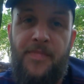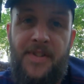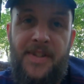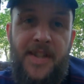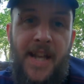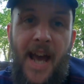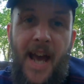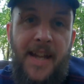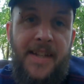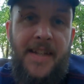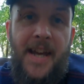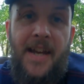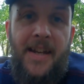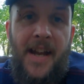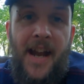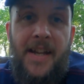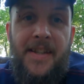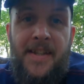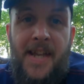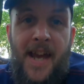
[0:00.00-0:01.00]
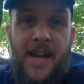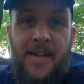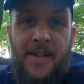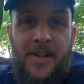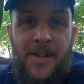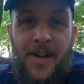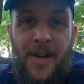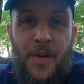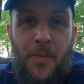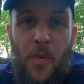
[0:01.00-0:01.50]
dare take that tent
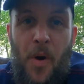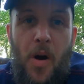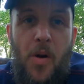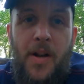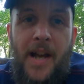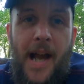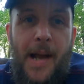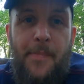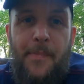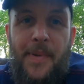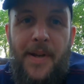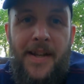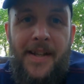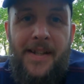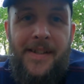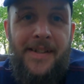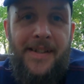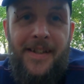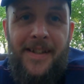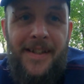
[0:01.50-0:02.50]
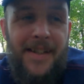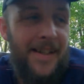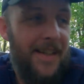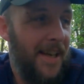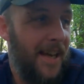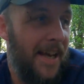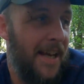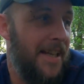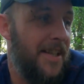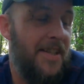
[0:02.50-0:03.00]
like wild camping
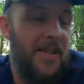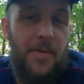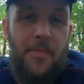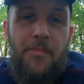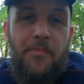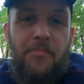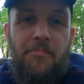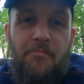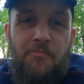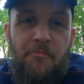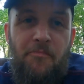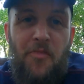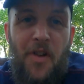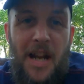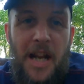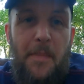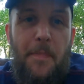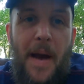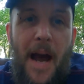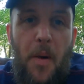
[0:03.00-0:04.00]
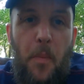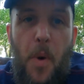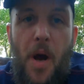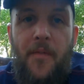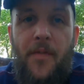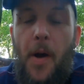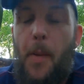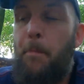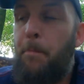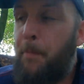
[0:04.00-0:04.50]
in some really bad
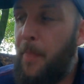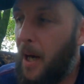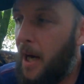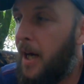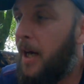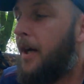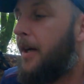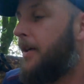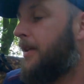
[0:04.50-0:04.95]
weather, but